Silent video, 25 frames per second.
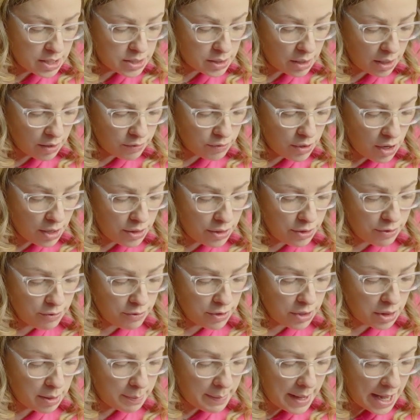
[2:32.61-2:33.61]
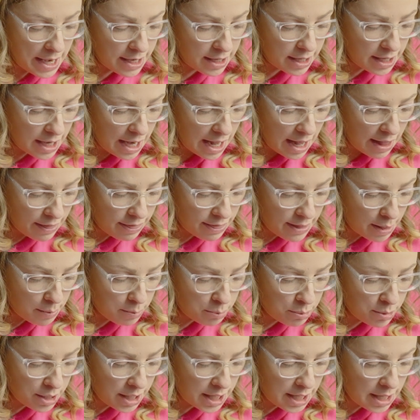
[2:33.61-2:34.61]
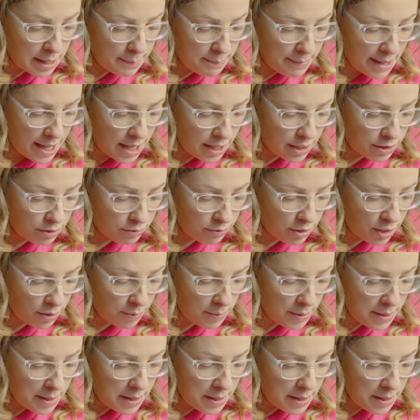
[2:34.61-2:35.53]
So I've gone through the pennant and then bringing it back through,